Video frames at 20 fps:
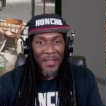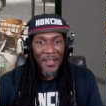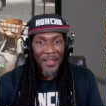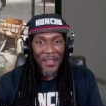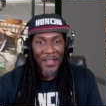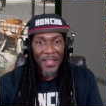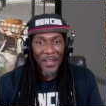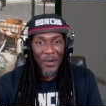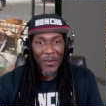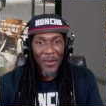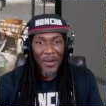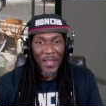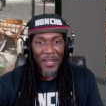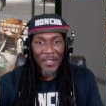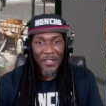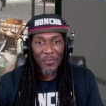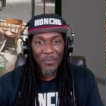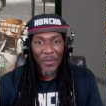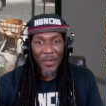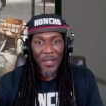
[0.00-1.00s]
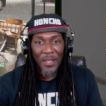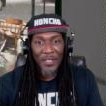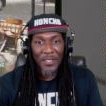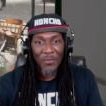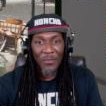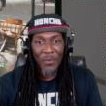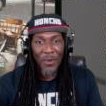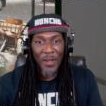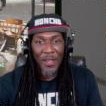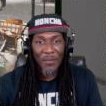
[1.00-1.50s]
Y'all know I like to pull out the
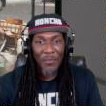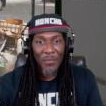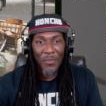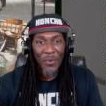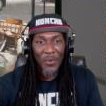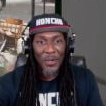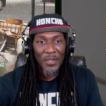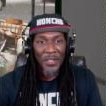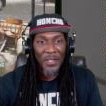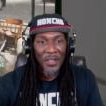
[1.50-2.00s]
whiteboard.